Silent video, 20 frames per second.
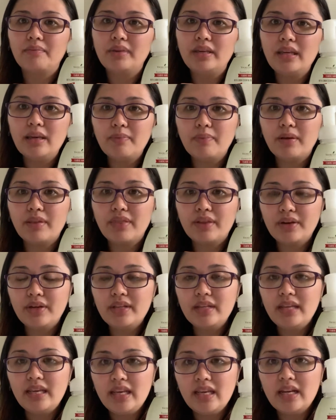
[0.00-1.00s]
Keep a
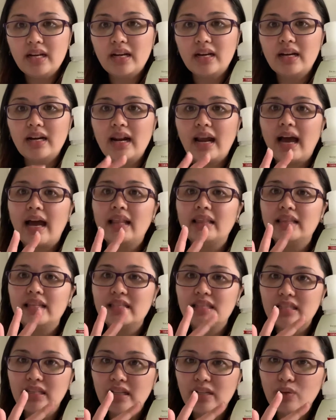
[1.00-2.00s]
third here. Add
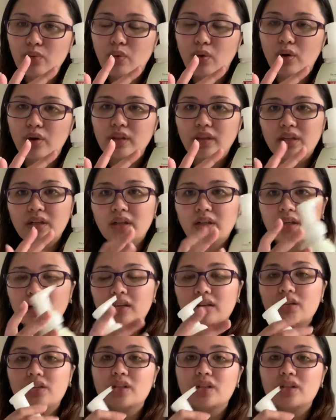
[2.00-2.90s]
distilled water.